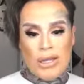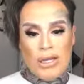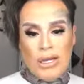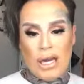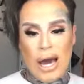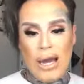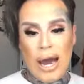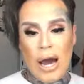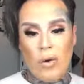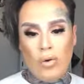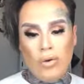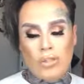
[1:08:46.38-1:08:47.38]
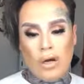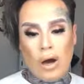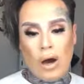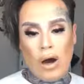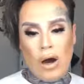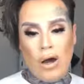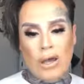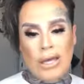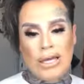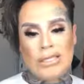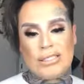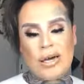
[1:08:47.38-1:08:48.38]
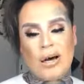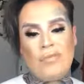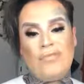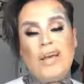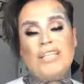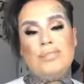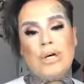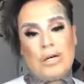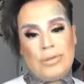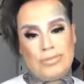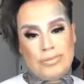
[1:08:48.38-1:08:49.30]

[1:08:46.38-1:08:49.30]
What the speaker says: The Night Owls is Facebook.